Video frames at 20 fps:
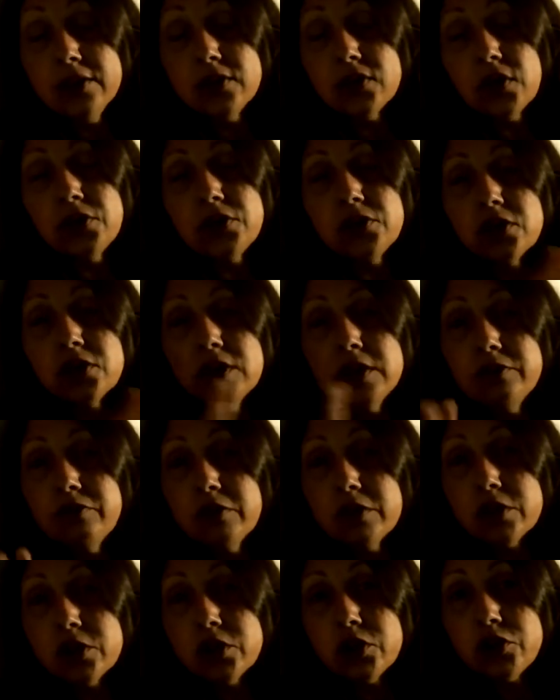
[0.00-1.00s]
So there's
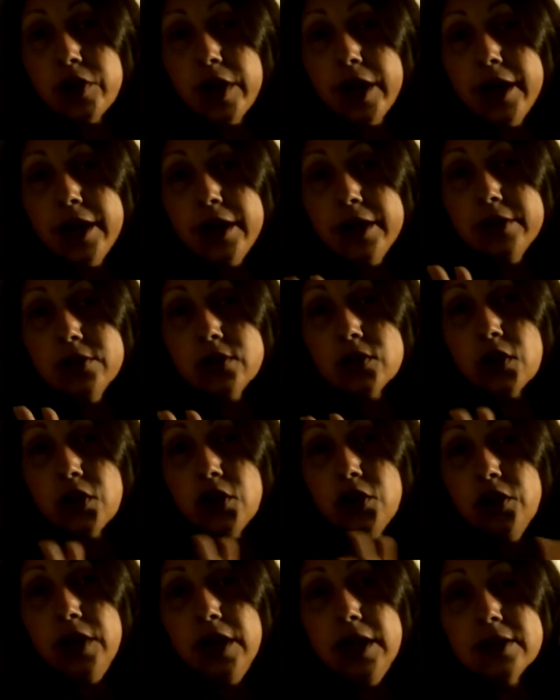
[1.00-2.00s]
different strains, so
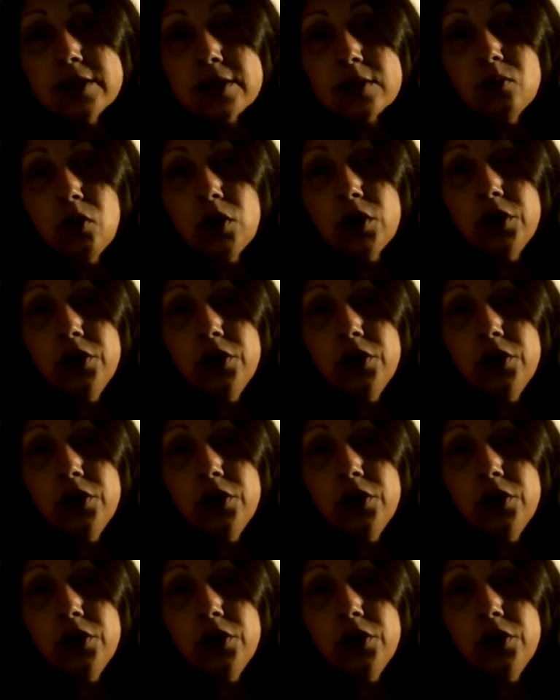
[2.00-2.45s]
you need someone